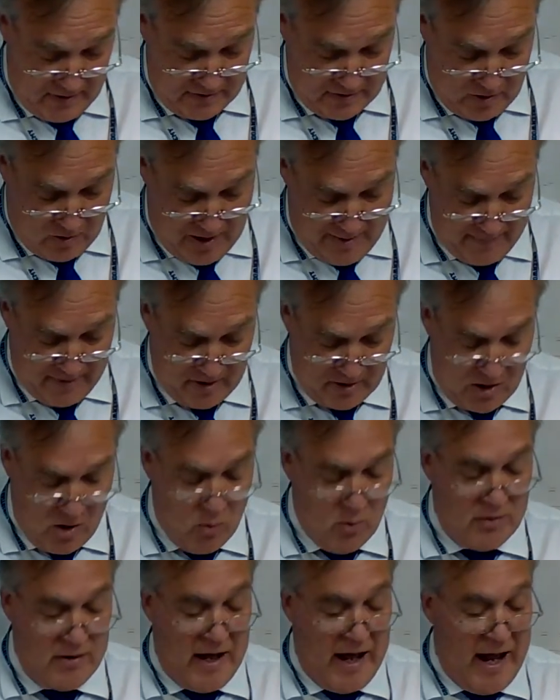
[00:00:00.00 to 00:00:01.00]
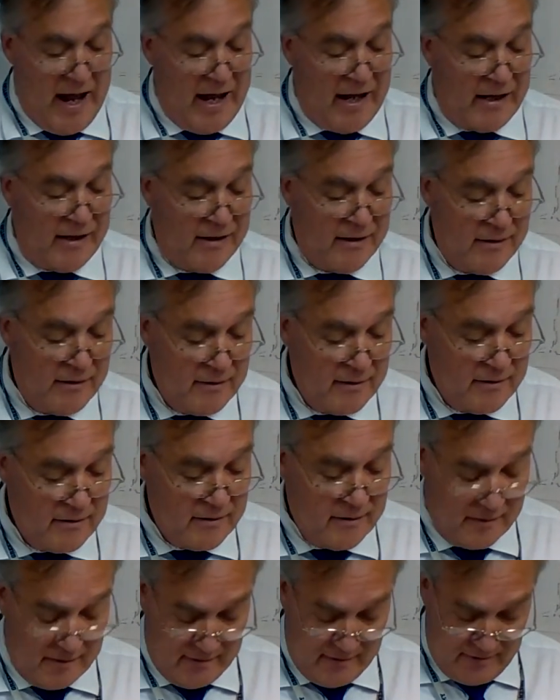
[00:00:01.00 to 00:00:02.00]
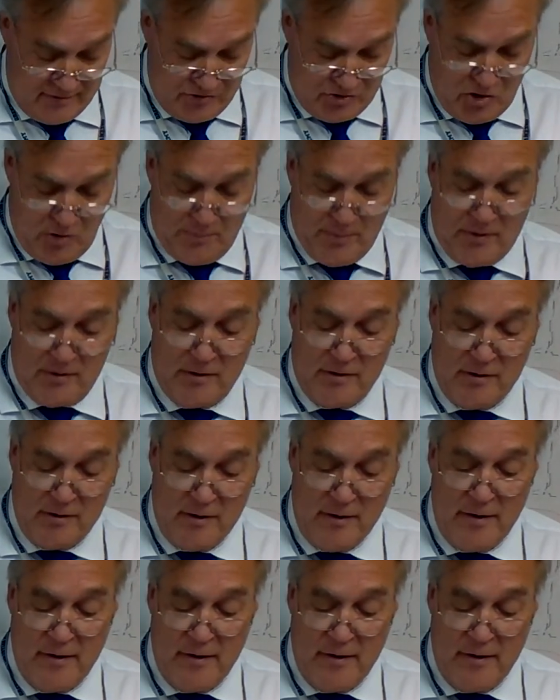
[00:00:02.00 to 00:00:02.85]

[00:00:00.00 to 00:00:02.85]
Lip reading: so I'm going to go with A, Jupiter.